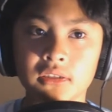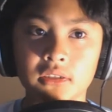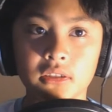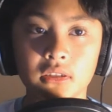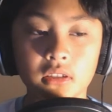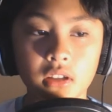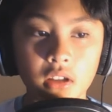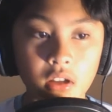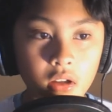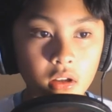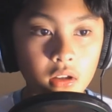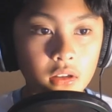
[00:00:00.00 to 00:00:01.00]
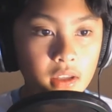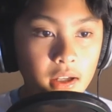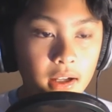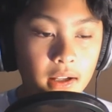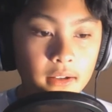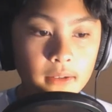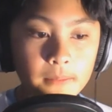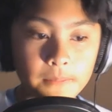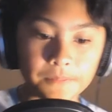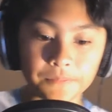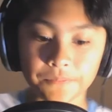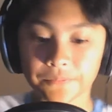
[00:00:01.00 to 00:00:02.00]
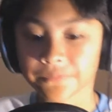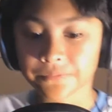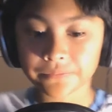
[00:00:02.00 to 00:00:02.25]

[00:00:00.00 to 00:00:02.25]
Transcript: So, yeah. Mm.